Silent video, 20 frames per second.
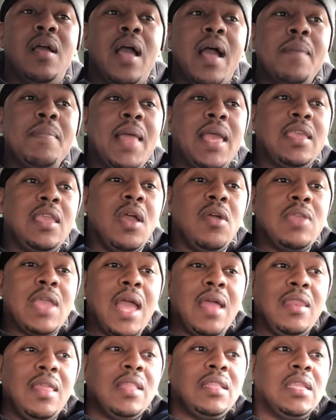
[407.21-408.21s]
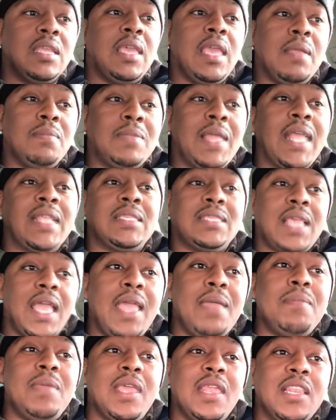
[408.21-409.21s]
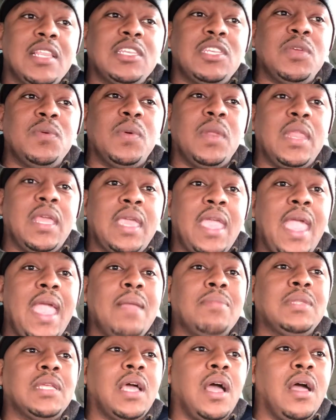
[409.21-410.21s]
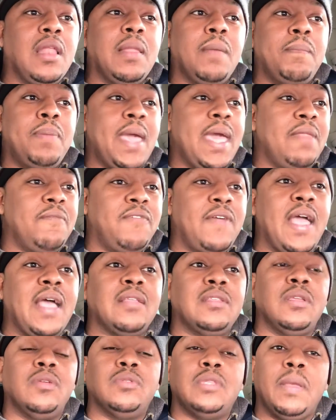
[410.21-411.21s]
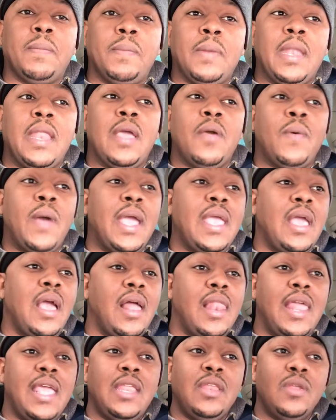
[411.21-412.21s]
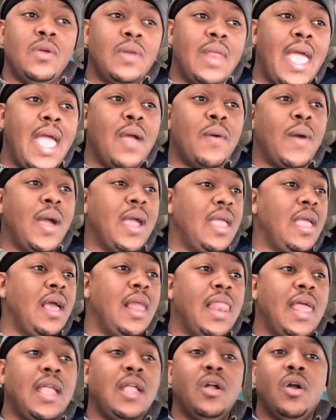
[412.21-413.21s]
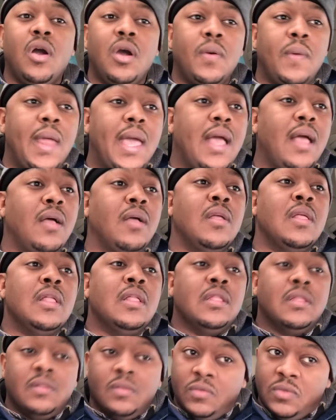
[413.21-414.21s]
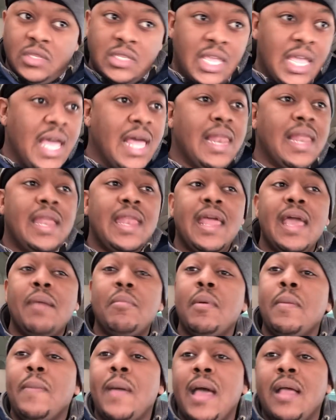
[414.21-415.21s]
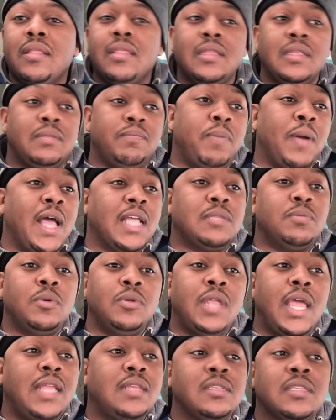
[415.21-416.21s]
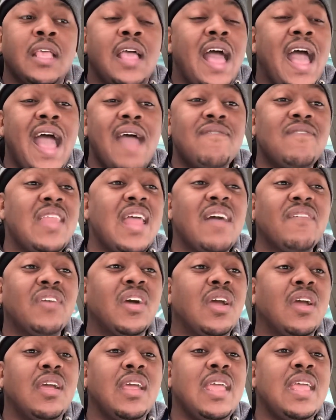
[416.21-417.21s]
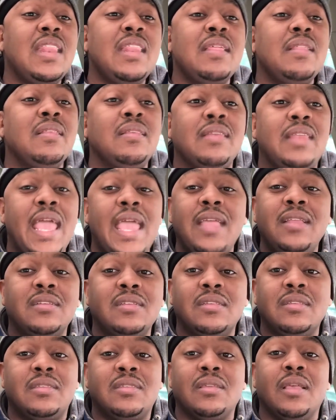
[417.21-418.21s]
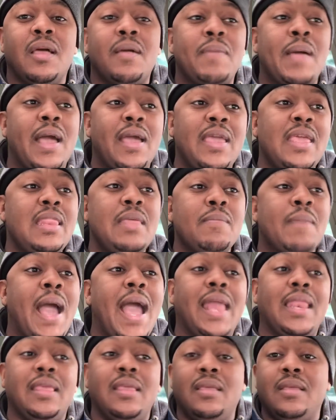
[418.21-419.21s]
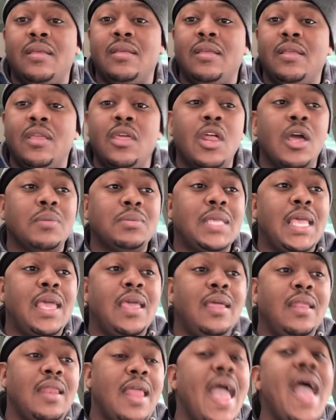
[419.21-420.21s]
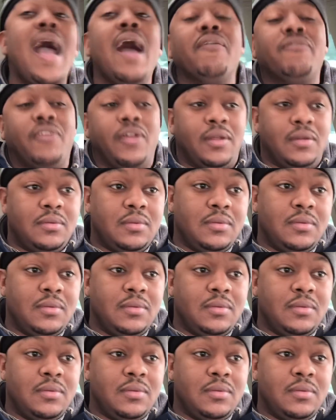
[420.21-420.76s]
I'm like, yo, y'all need to keep that same energy when it came to all them pedophiles that was up in there. Why y'all ain't do that? Why y'all ain't go around telling them about the possible dangers? i never heard any dangers about anybody. You know what I'm saying? Ever.